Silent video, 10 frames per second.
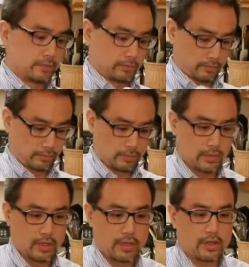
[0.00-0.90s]

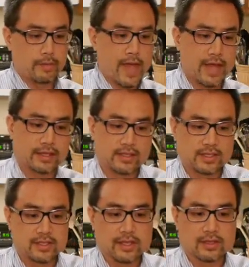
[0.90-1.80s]
The bag
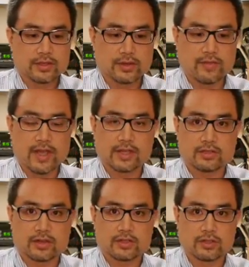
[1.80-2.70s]
still sort of has
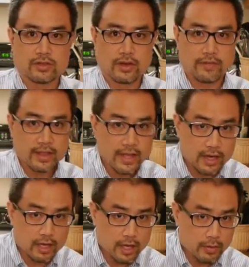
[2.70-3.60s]
structure to it. If I let
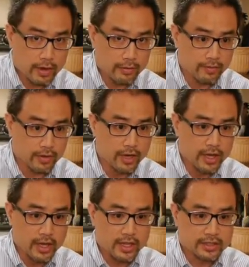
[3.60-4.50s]
it go, however,
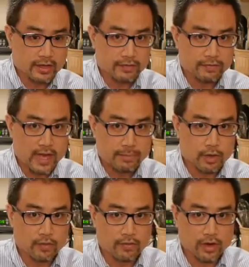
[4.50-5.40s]
it's going to flop
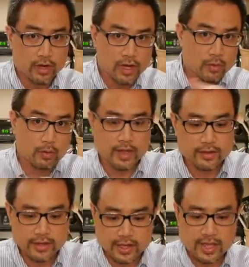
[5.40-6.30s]
over
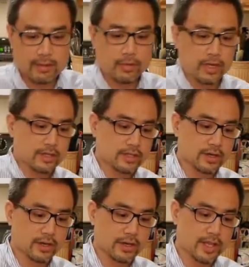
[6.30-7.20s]
without that camera
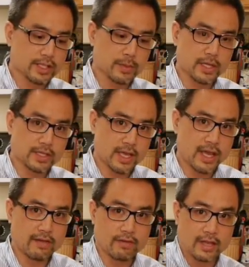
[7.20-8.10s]
insert, and that's because I
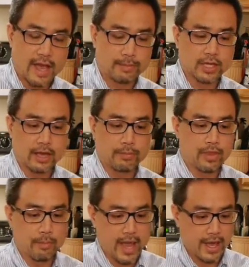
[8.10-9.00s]
have a laptop
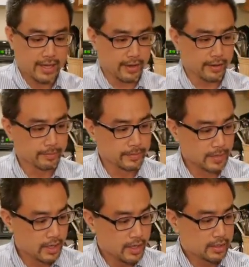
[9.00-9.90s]
in the back here.
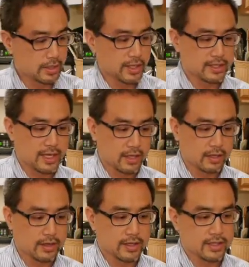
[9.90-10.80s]
So let's take a
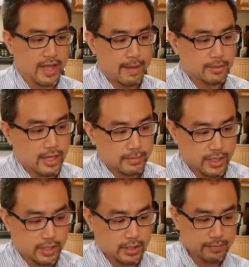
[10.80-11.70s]
look at this laptop
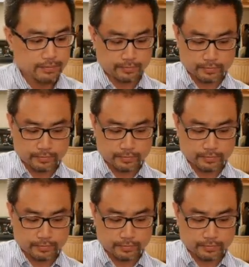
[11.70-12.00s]
section.